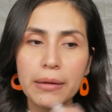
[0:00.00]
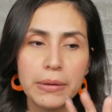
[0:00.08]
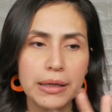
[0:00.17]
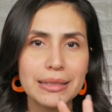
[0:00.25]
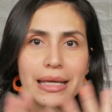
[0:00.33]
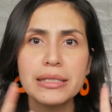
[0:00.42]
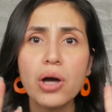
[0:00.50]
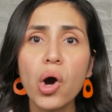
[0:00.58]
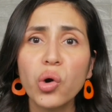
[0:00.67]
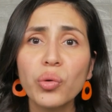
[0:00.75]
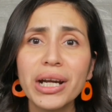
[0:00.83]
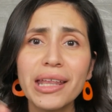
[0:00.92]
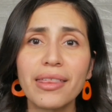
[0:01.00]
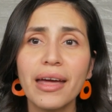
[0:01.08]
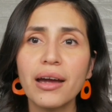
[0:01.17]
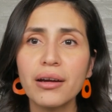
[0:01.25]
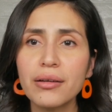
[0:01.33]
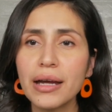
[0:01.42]
Because it's already
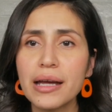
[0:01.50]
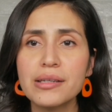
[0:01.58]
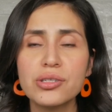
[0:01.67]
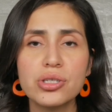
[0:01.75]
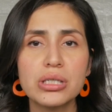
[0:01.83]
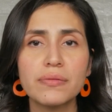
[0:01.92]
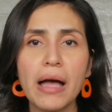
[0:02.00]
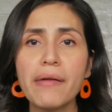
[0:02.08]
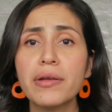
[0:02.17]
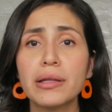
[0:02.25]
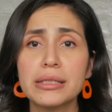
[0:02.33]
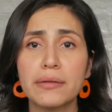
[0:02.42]
there and it's just fabulous.